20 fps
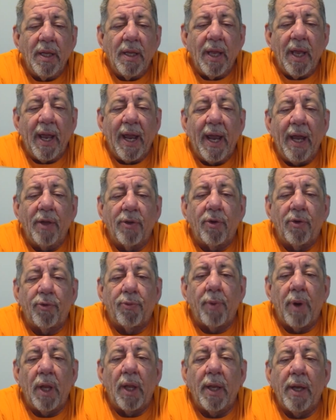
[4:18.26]
It handles
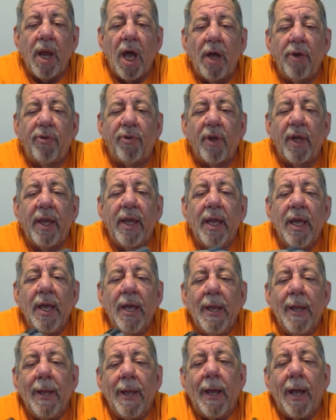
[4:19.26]
really nicely.
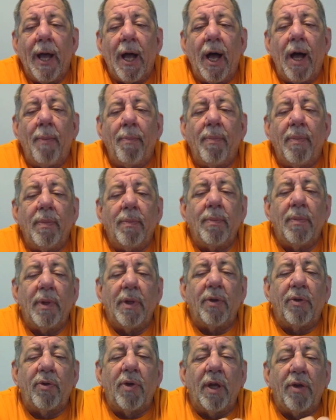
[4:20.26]

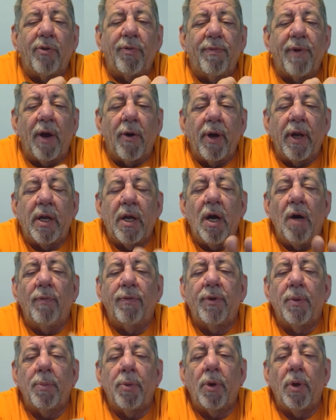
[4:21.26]
It's very
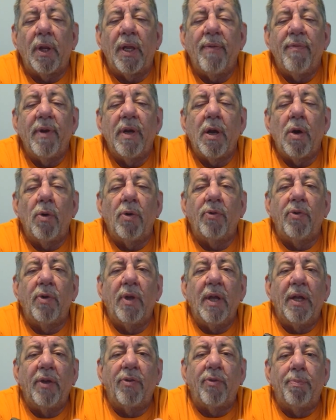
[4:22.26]
comfortable, even though
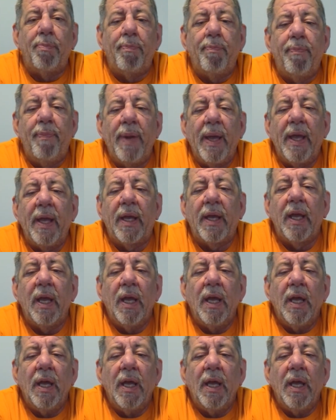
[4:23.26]
it's big.